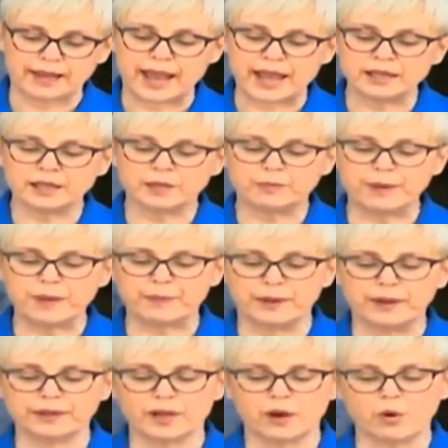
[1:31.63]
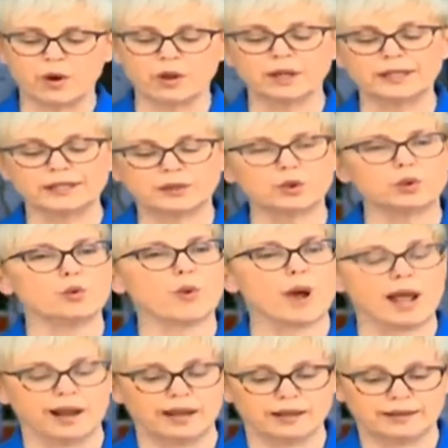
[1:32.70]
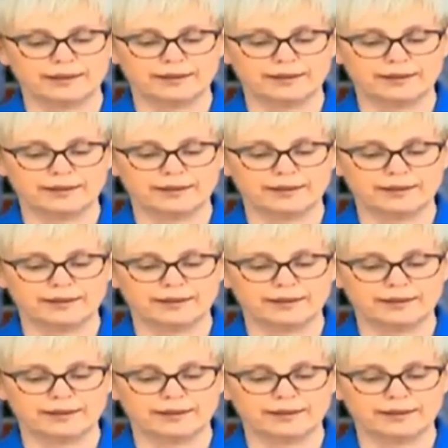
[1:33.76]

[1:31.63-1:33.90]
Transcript: Kenyan people know only too well